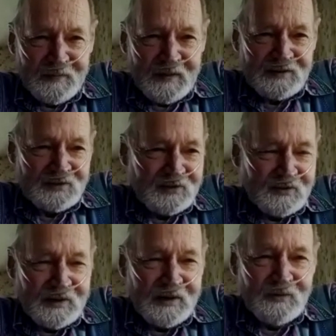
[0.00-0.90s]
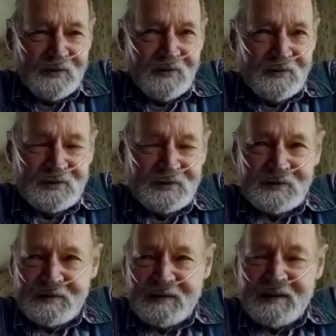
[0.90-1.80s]
And so he would always,
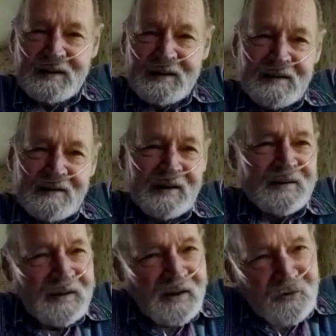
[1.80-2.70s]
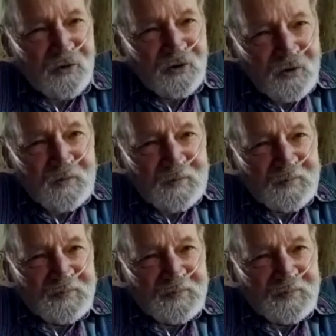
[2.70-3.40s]
in the afternoon,